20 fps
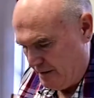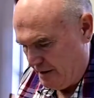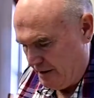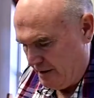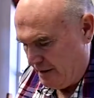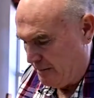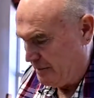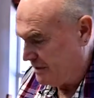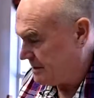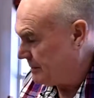
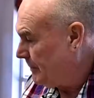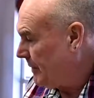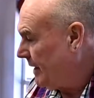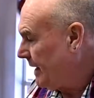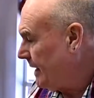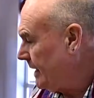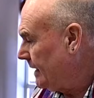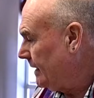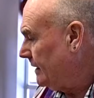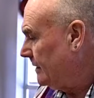in a bit of
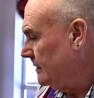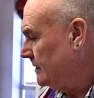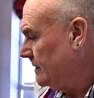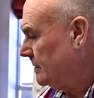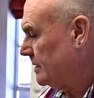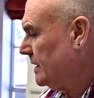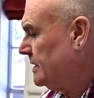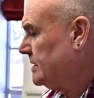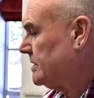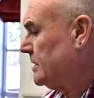pain.
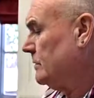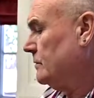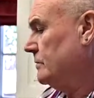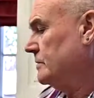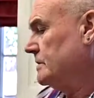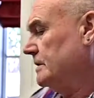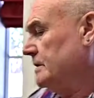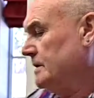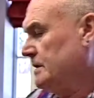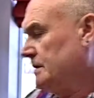Okay, so
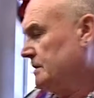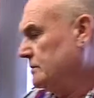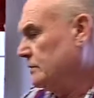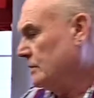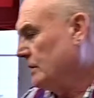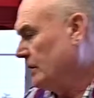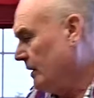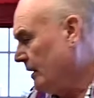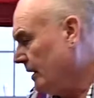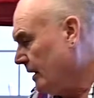to this we're
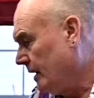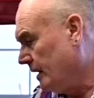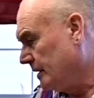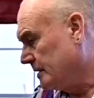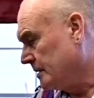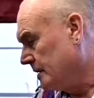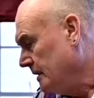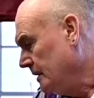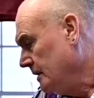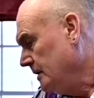going to add
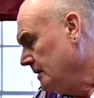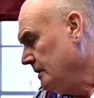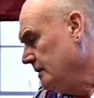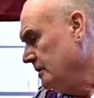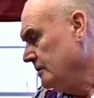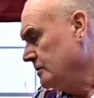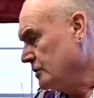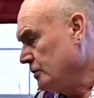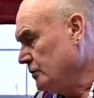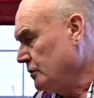
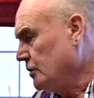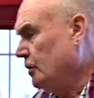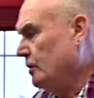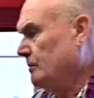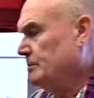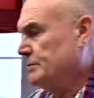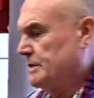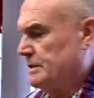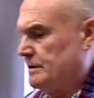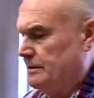2
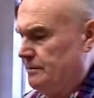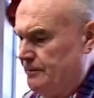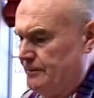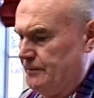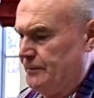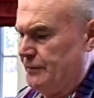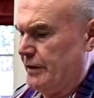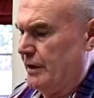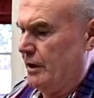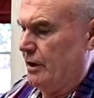cups
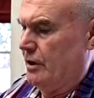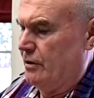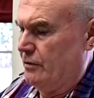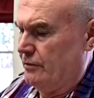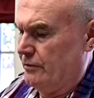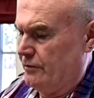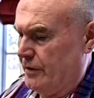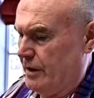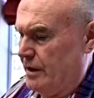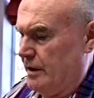
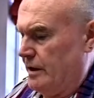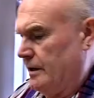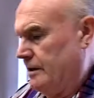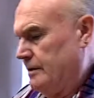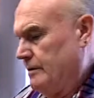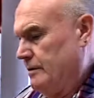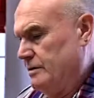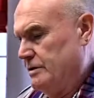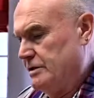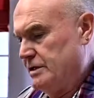of
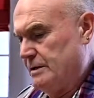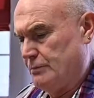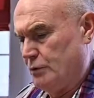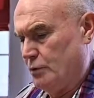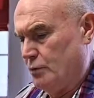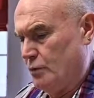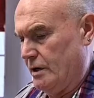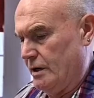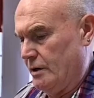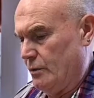
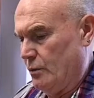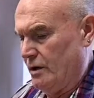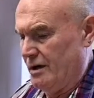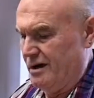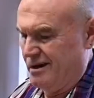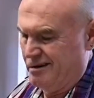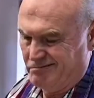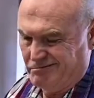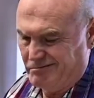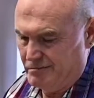simple white
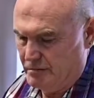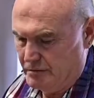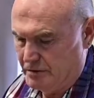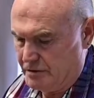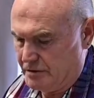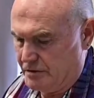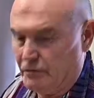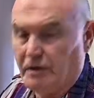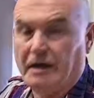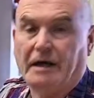wine.
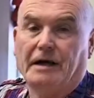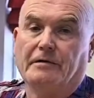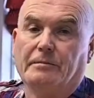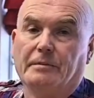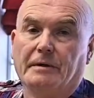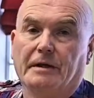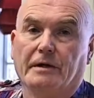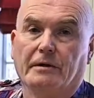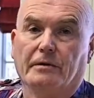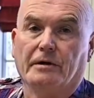Doesn't really have to
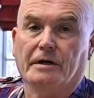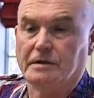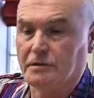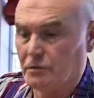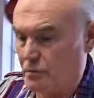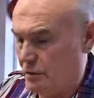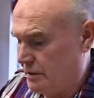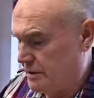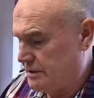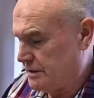be that great a
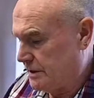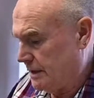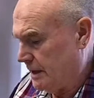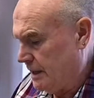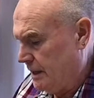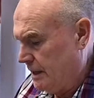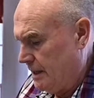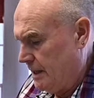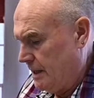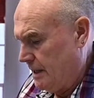quality.
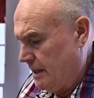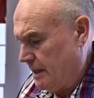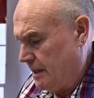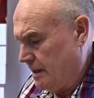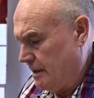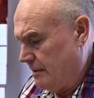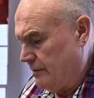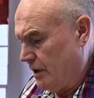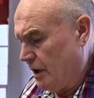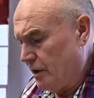
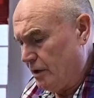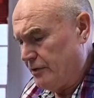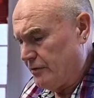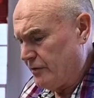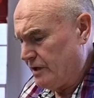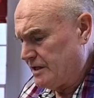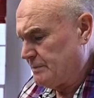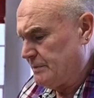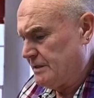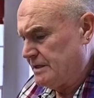A lot of
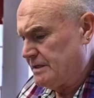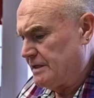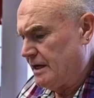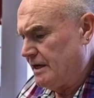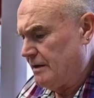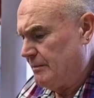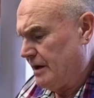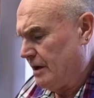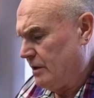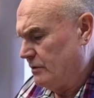recipes
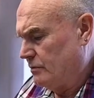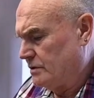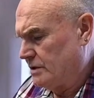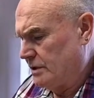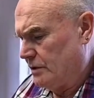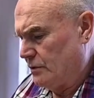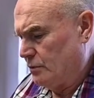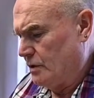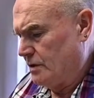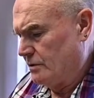say about
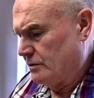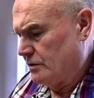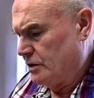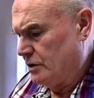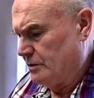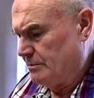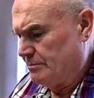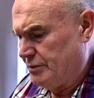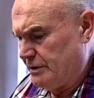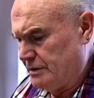1
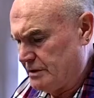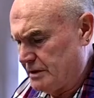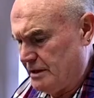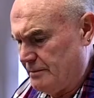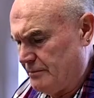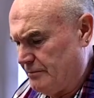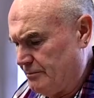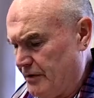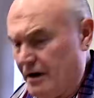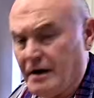cup, but
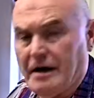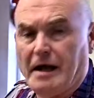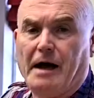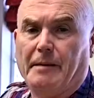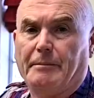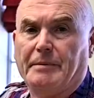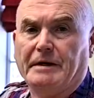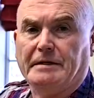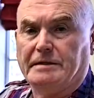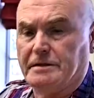I'm very
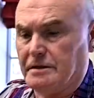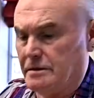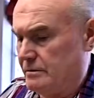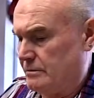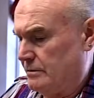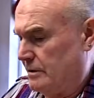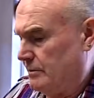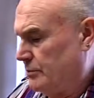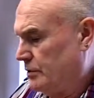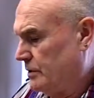happy
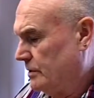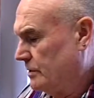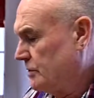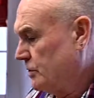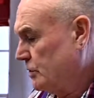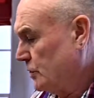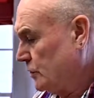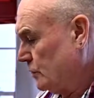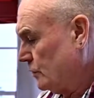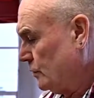to put
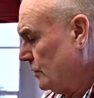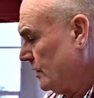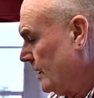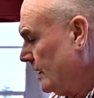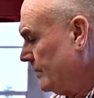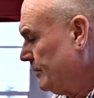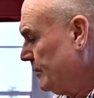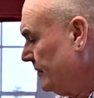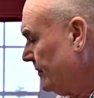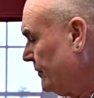2.
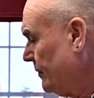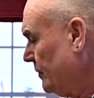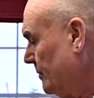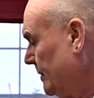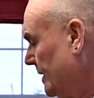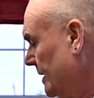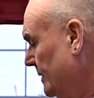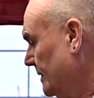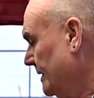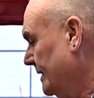I prefer
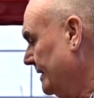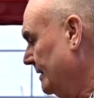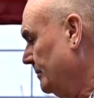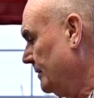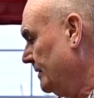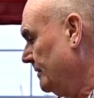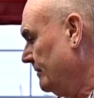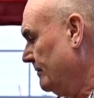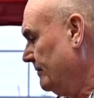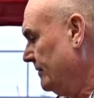mine with a little
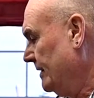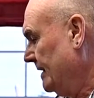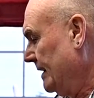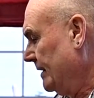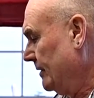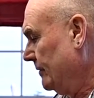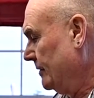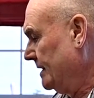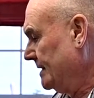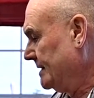bit of a
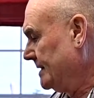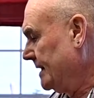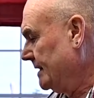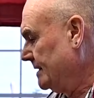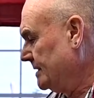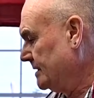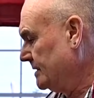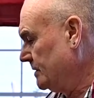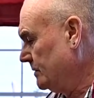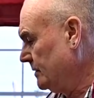vinegary
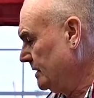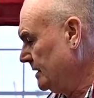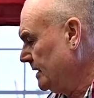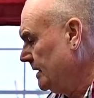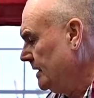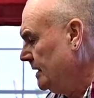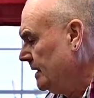taste to it.